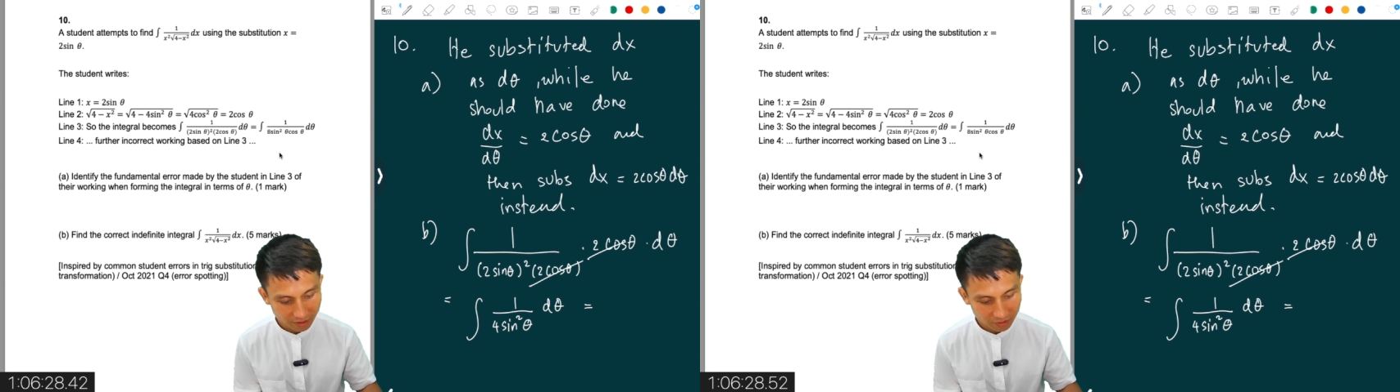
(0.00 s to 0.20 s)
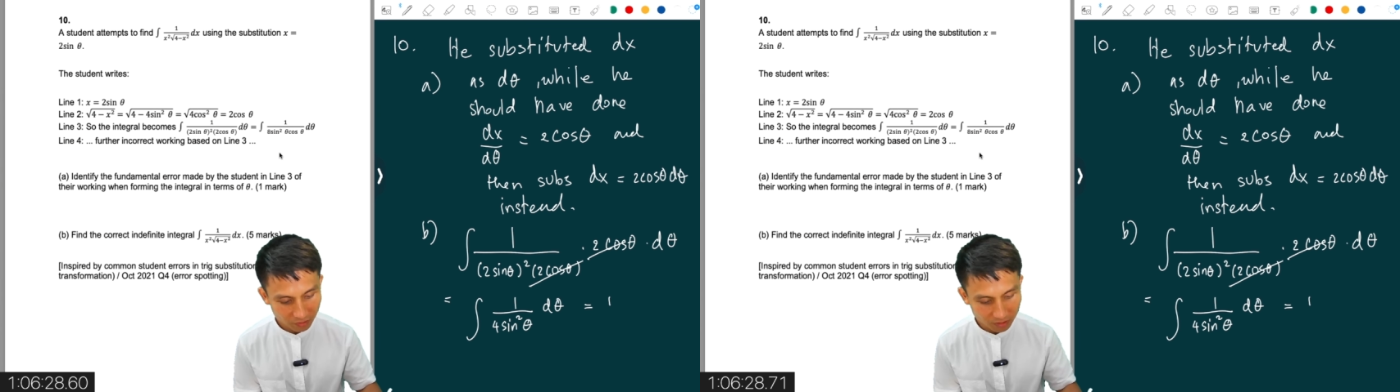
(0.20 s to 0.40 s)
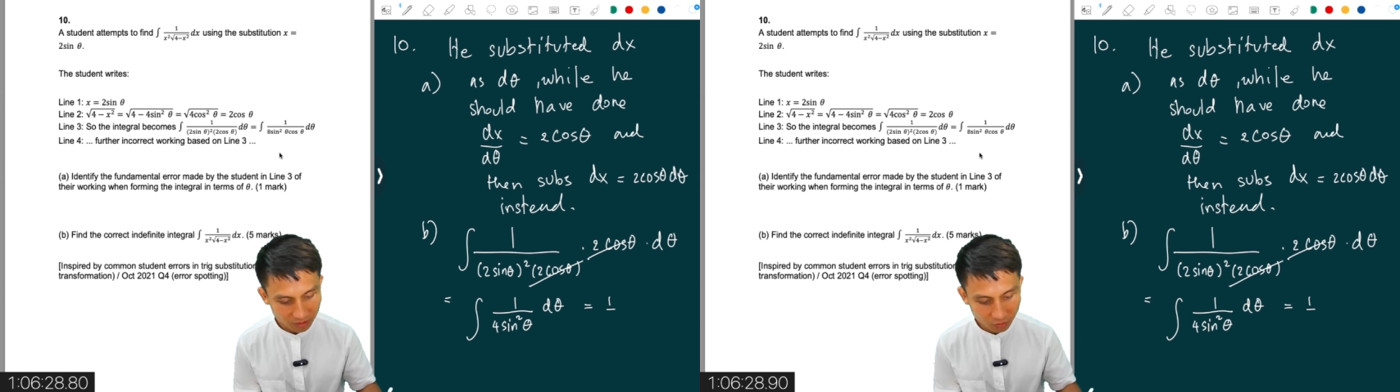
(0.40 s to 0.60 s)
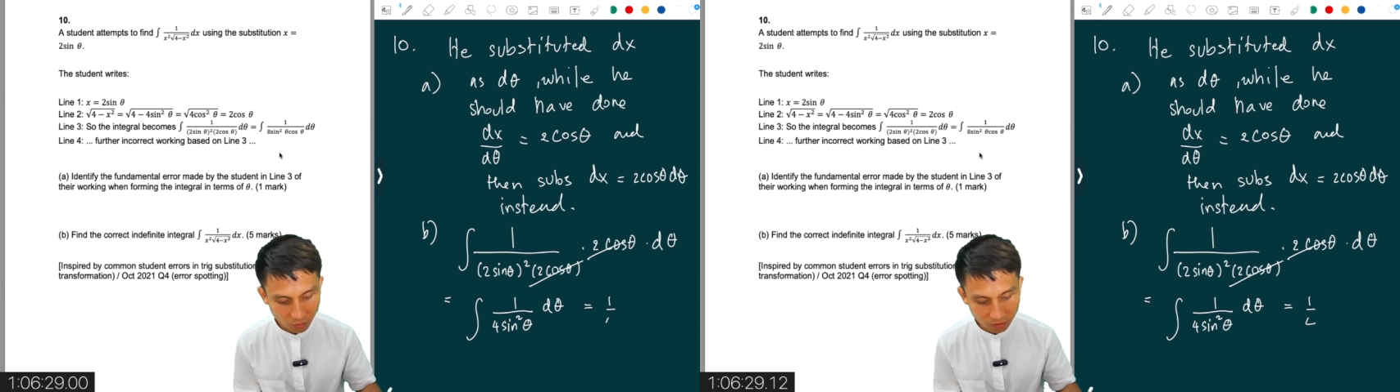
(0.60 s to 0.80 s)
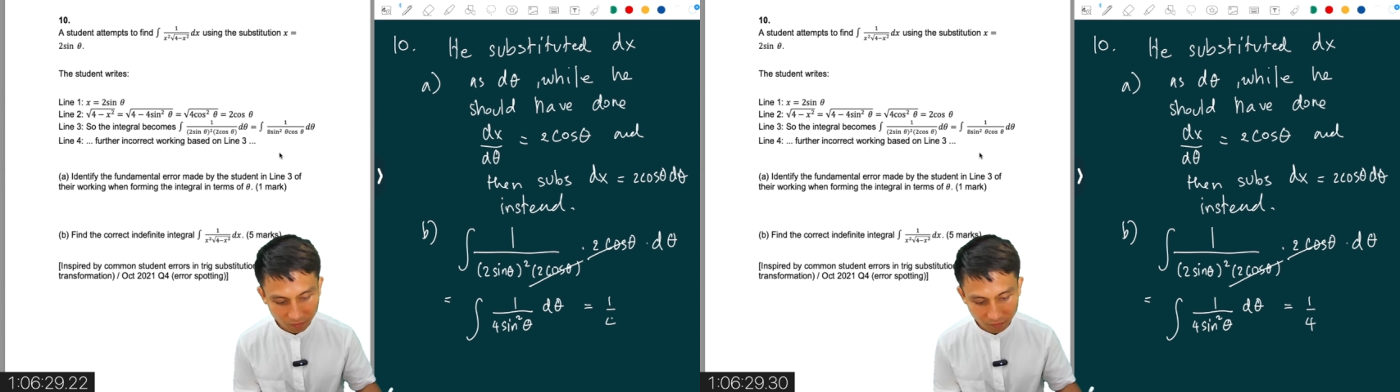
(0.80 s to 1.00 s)
So this is
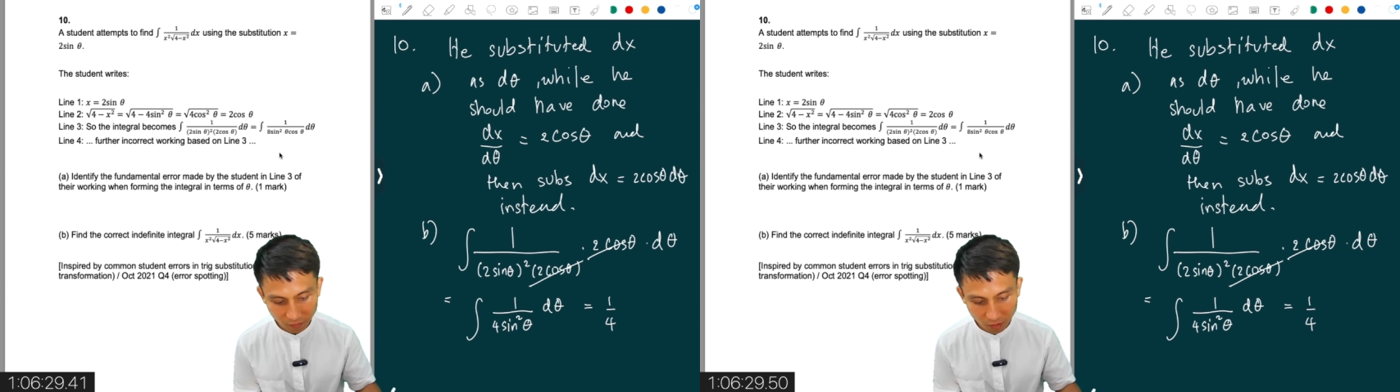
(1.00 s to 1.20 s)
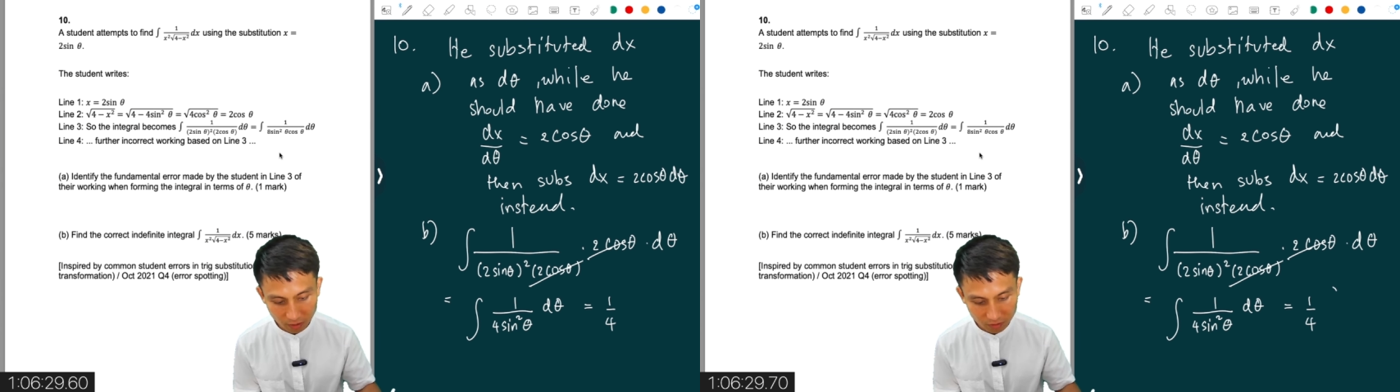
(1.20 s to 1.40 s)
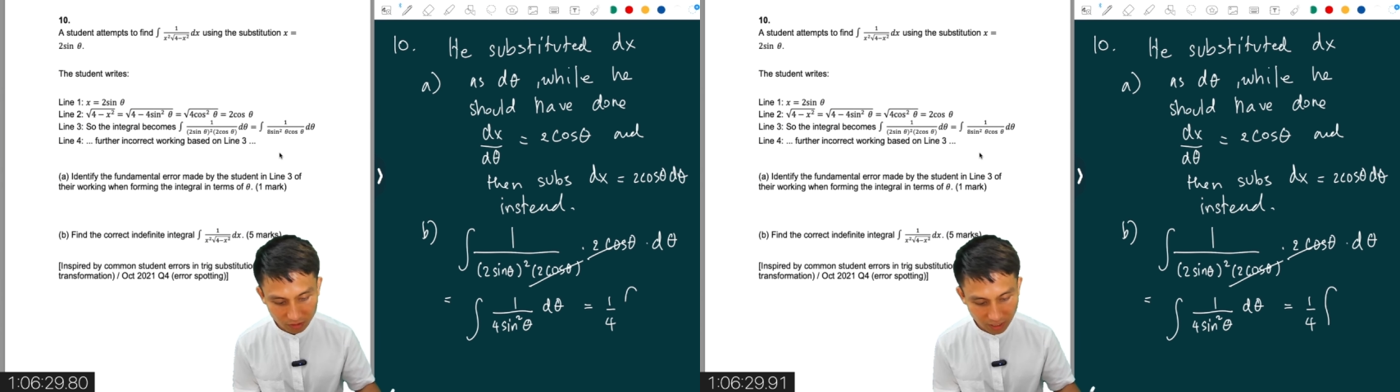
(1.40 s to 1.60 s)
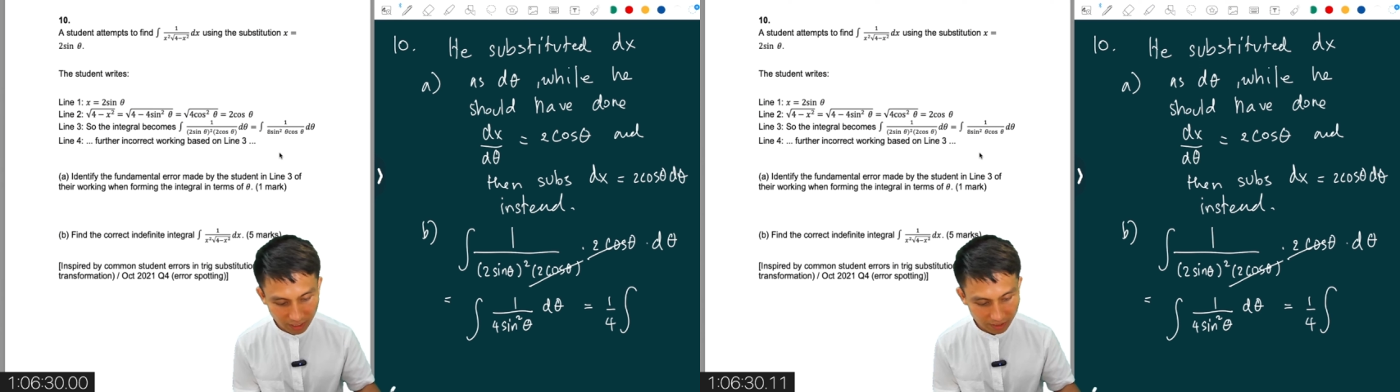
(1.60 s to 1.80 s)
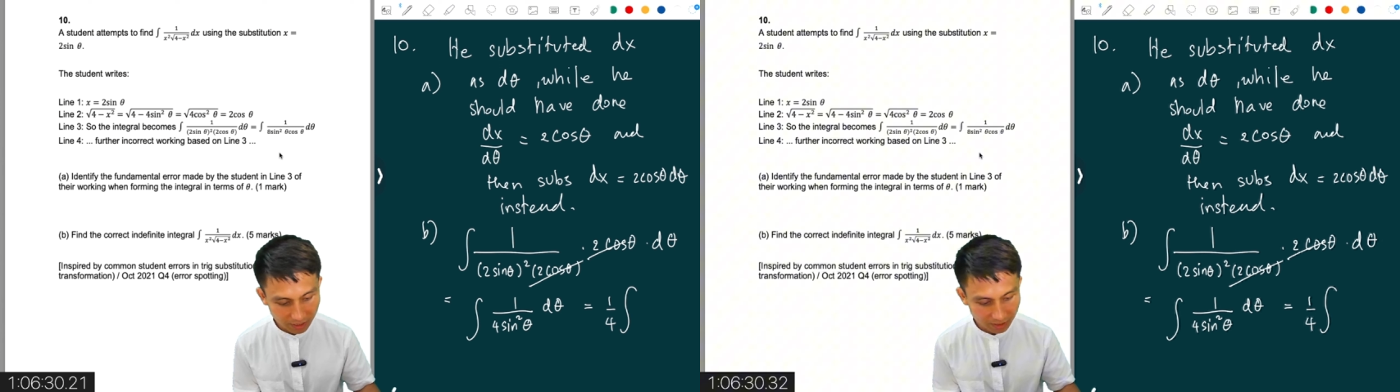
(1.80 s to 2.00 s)
1 over 4
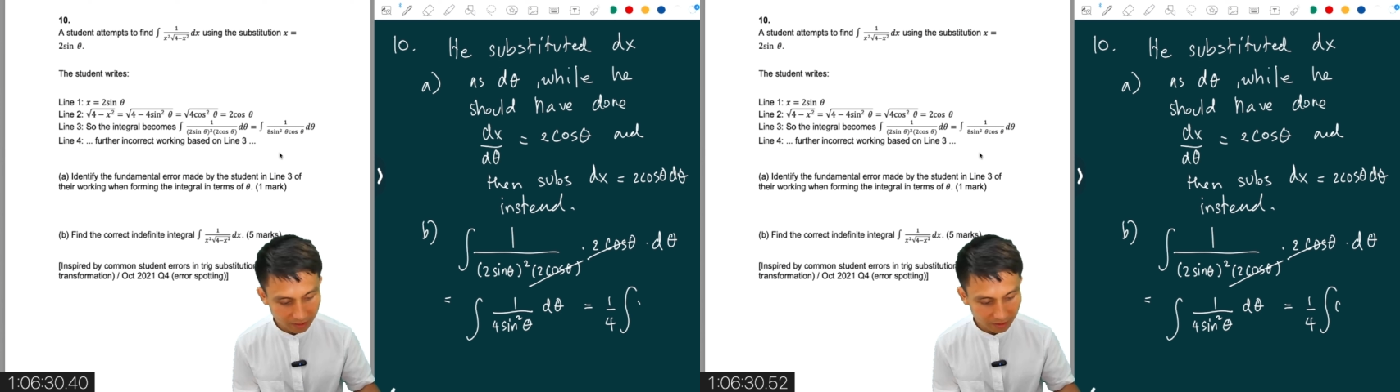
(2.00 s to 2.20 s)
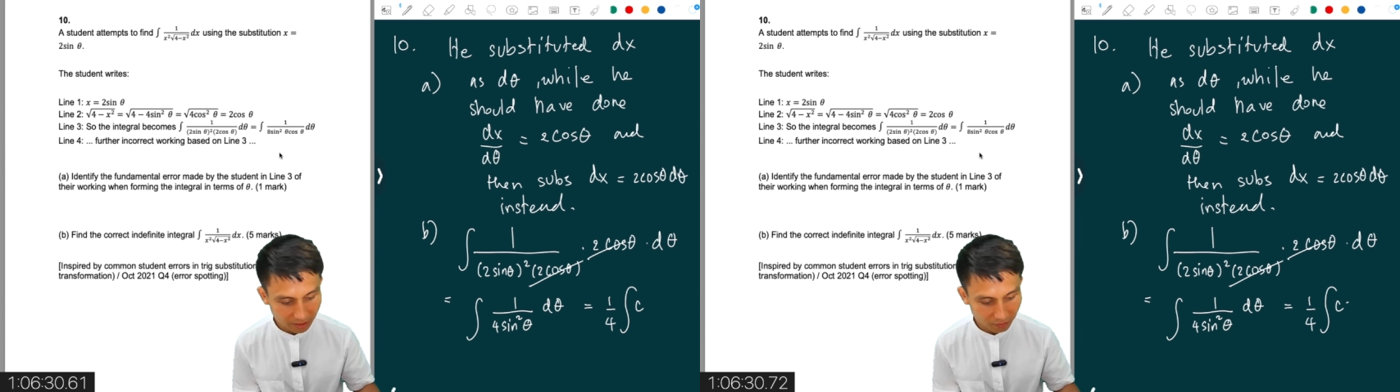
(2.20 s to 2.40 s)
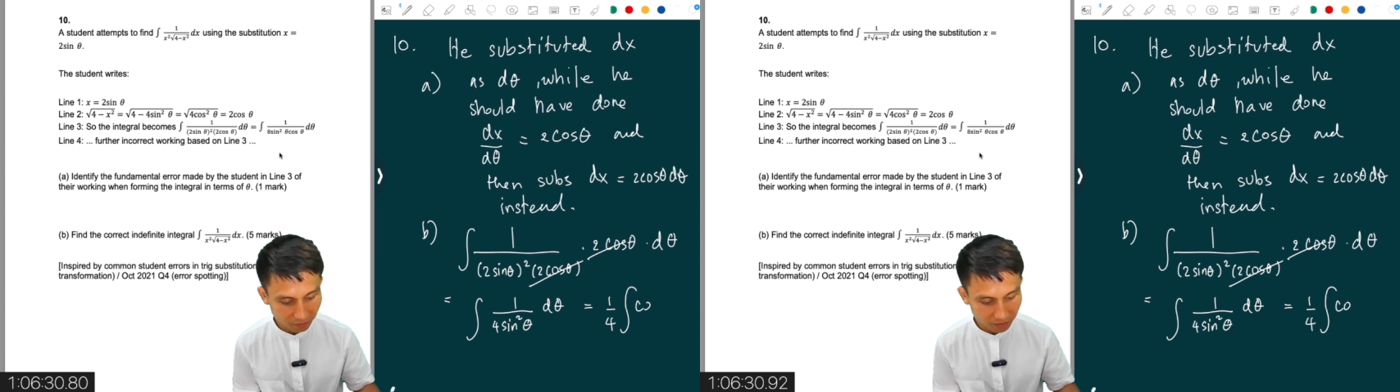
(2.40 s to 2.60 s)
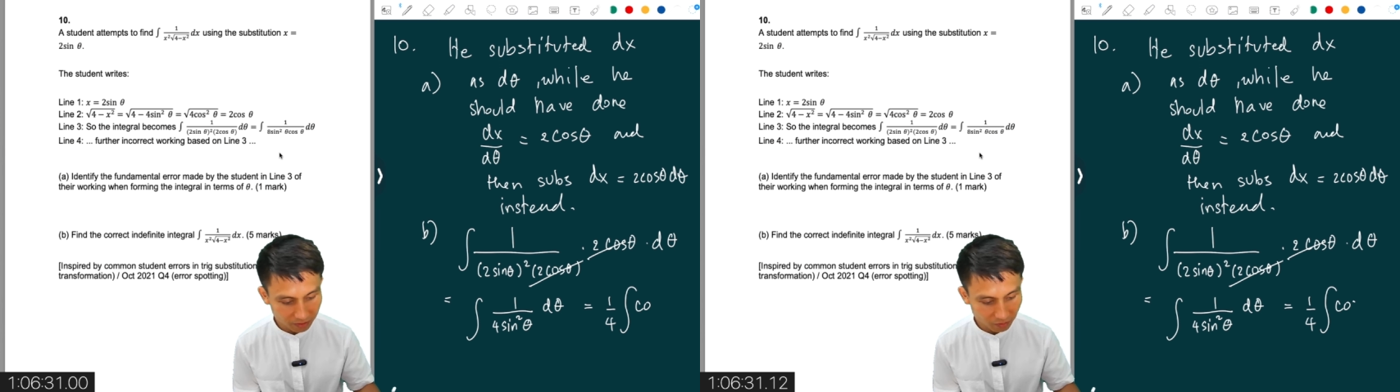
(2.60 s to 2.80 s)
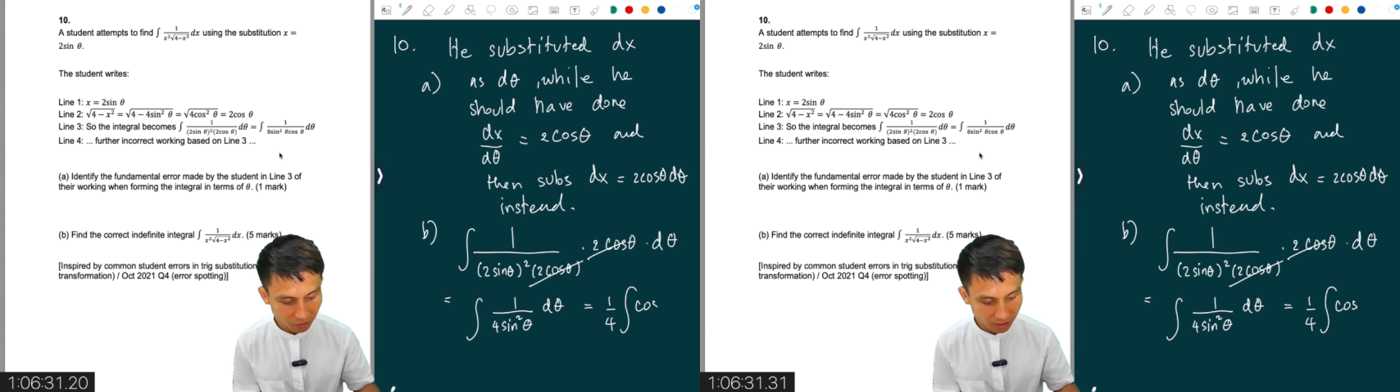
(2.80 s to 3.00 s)
outside, and I prefer
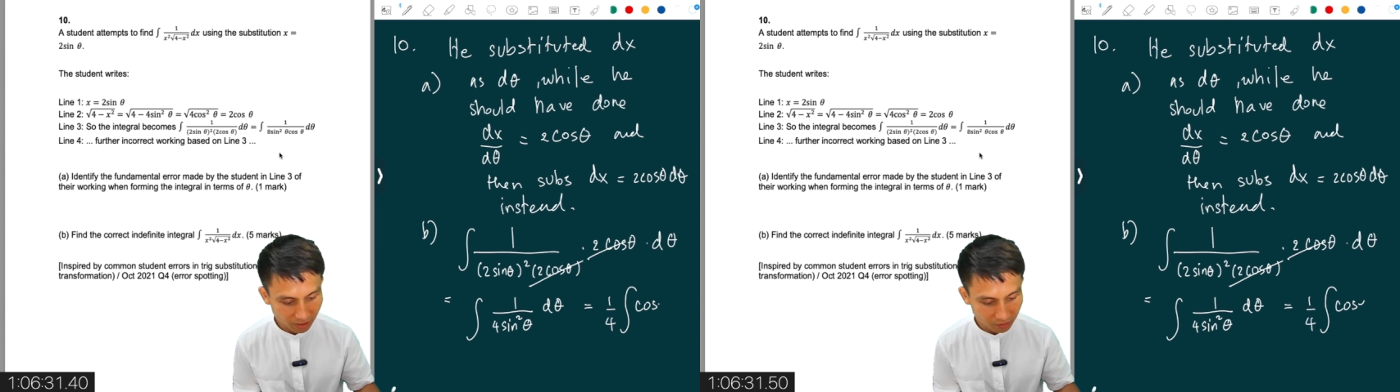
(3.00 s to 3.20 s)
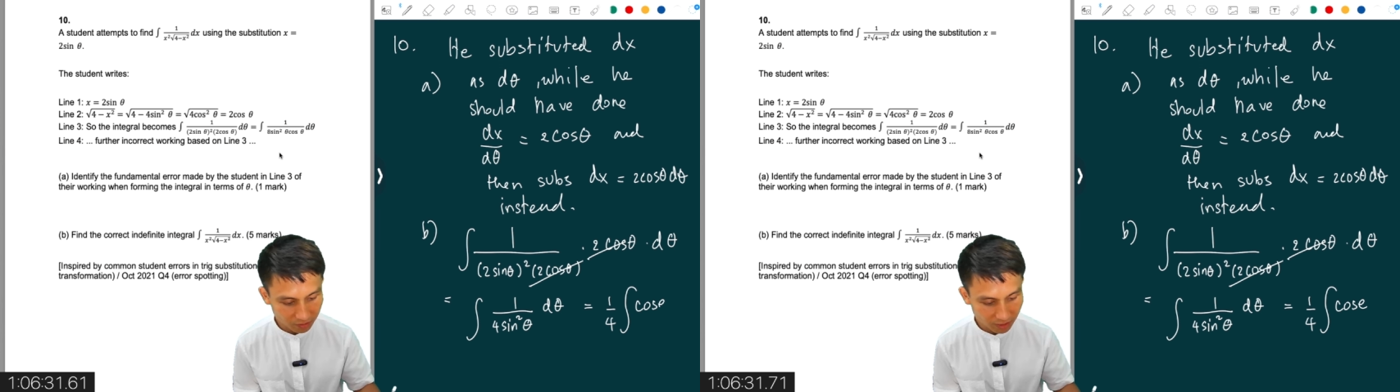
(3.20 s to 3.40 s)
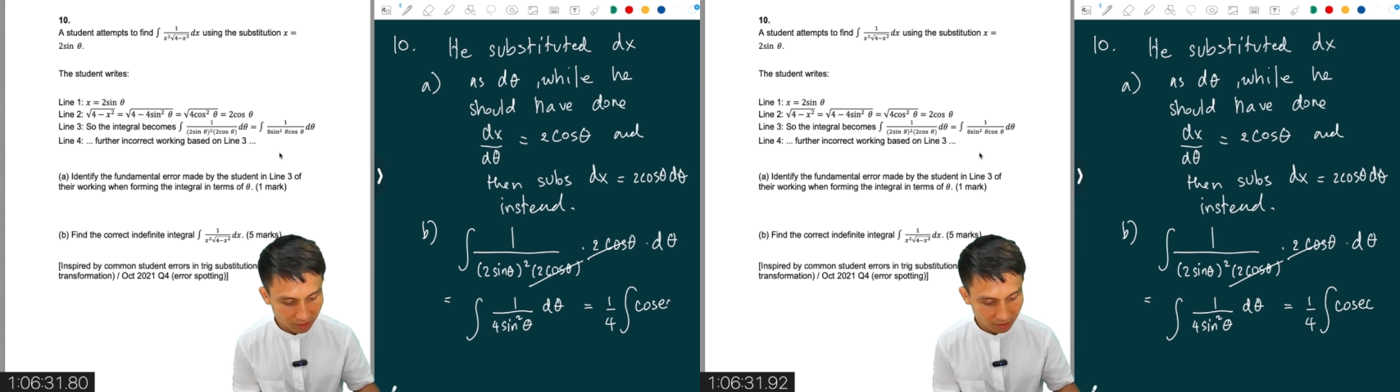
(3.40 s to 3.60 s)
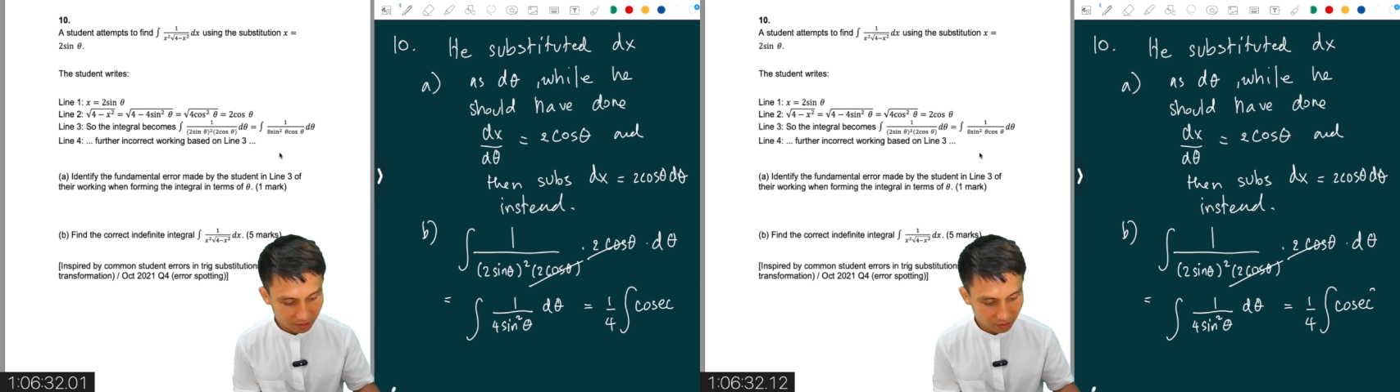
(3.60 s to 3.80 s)
to bring it outside,